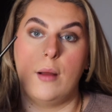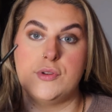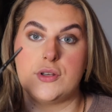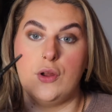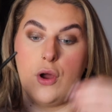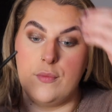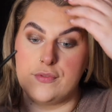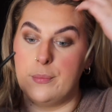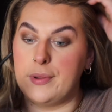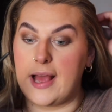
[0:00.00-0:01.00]
I'm just gonna go in with
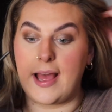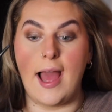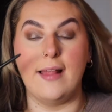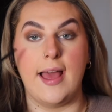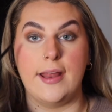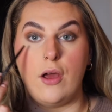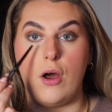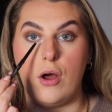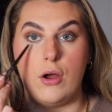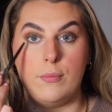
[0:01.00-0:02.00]
some black
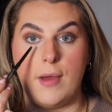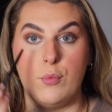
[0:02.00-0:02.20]
eyeliner on my